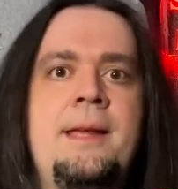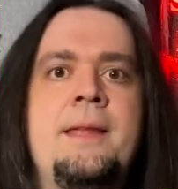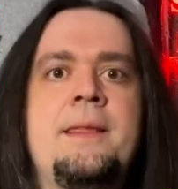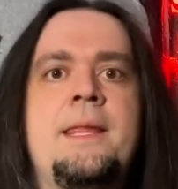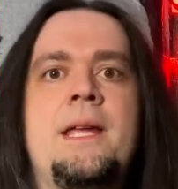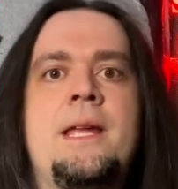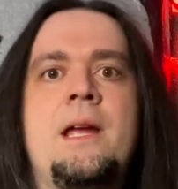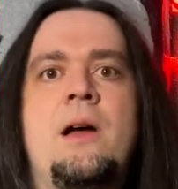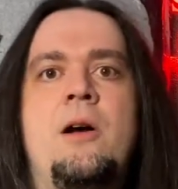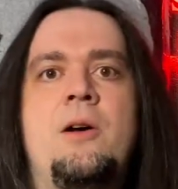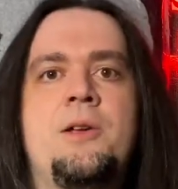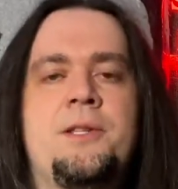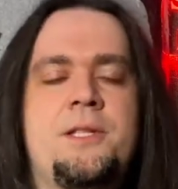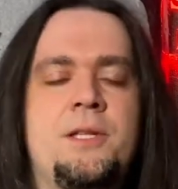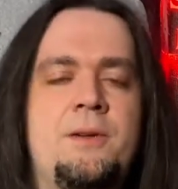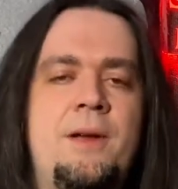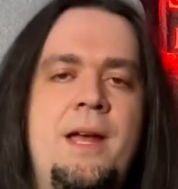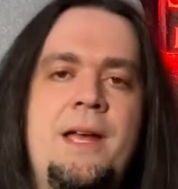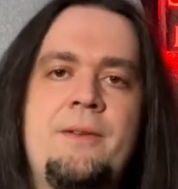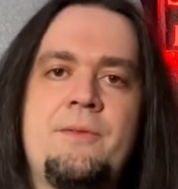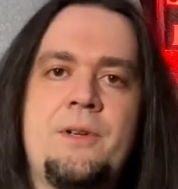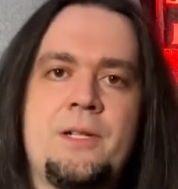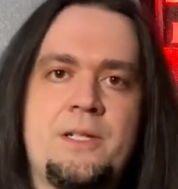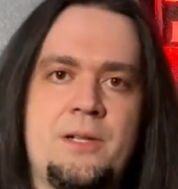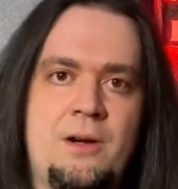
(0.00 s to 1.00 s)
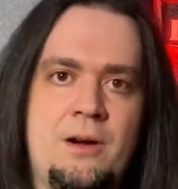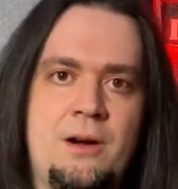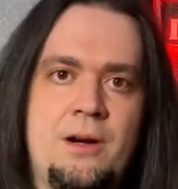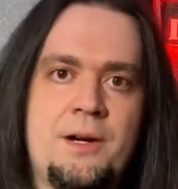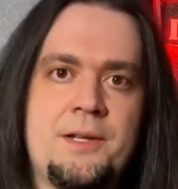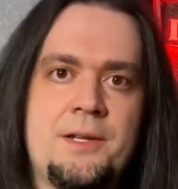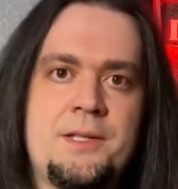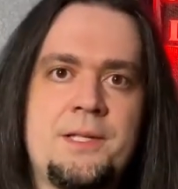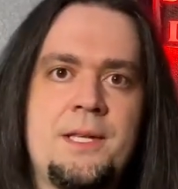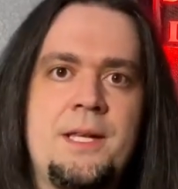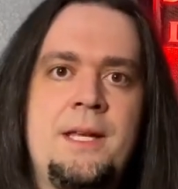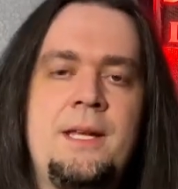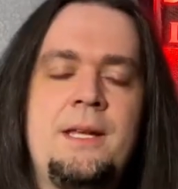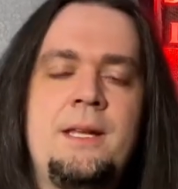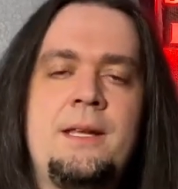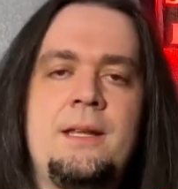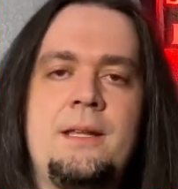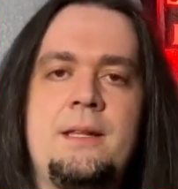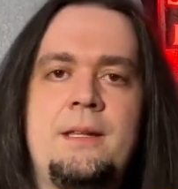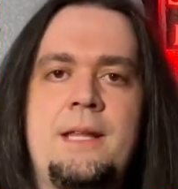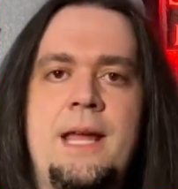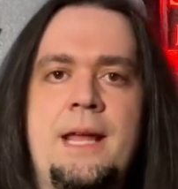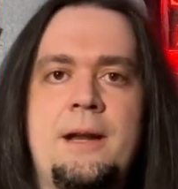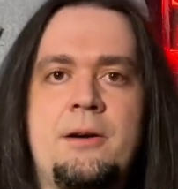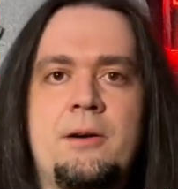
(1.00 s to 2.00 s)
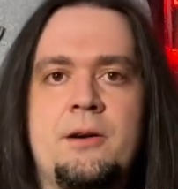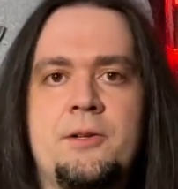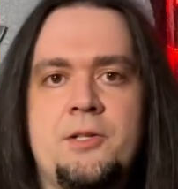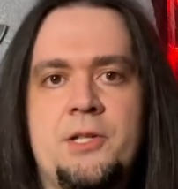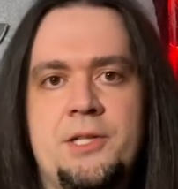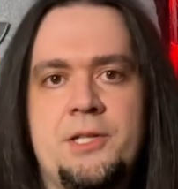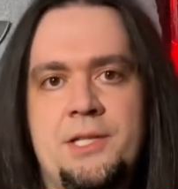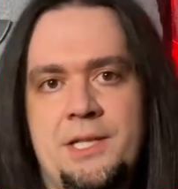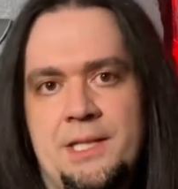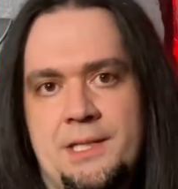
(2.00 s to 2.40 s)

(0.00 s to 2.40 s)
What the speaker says: They also have guitars that are just